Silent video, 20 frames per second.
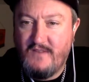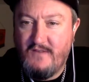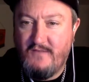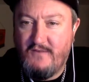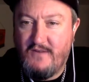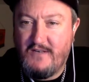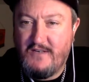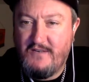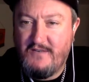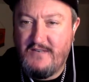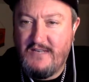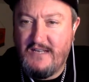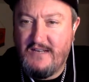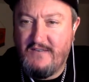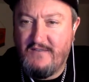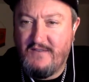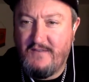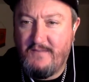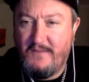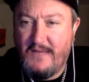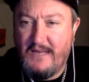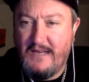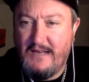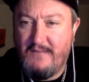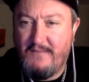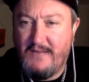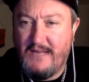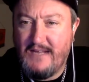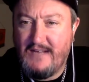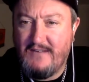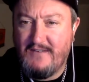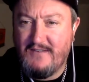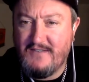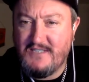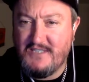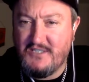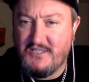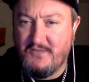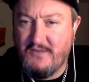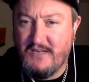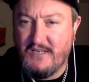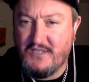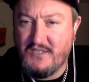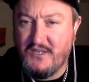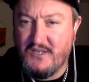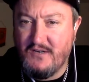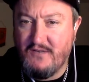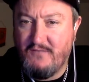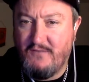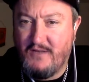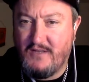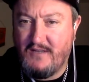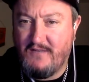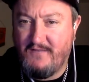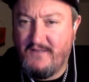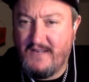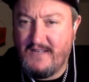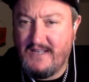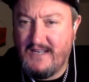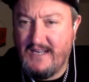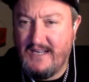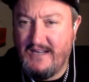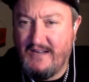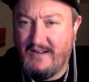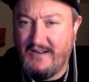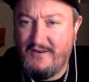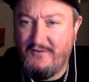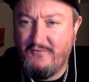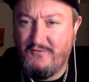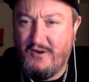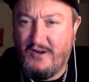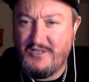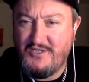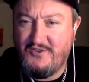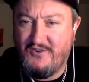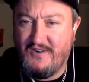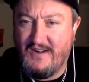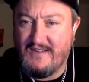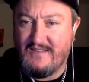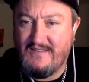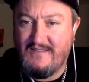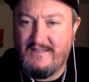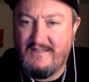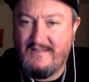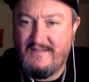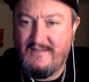What do you think of the Ben Blanco situation? What, the fact that he got a new contract?